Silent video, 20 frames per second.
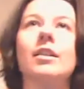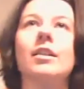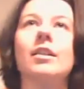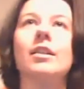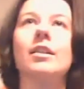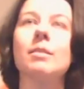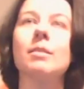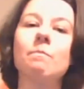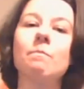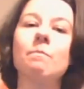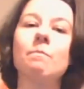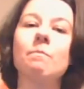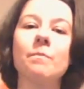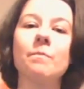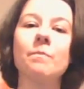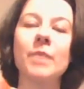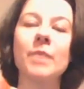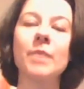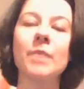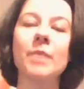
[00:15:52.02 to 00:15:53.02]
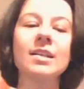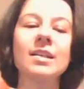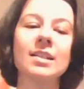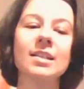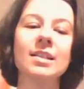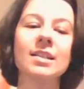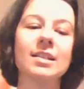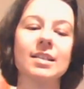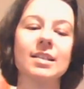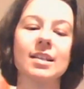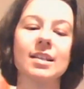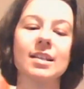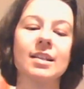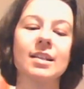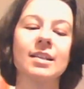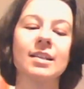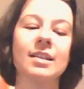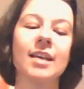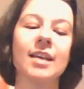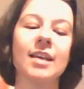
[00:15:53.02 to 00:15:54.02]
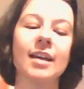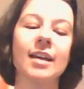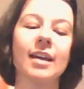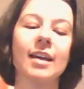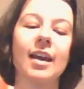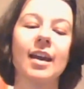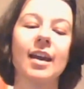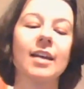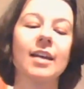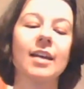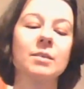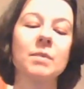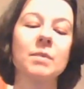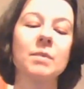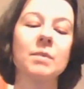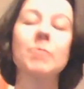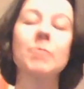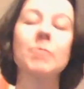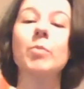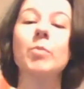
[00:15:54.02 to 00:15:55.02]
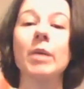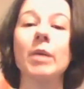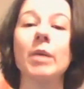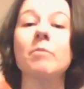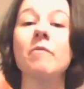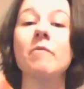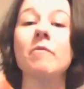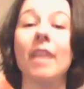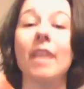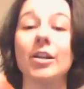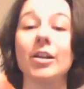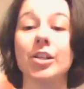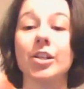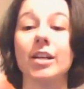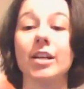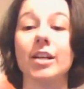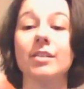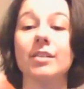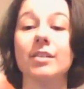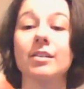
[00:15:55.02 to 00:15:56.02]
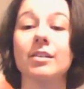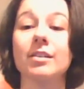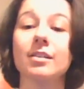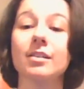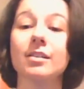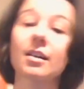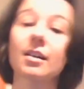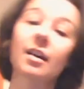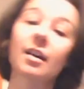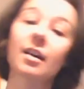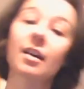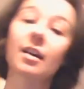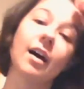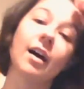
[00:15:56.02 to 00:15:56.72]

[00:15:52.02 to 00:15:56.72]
the biggest thing is people being perfectionists.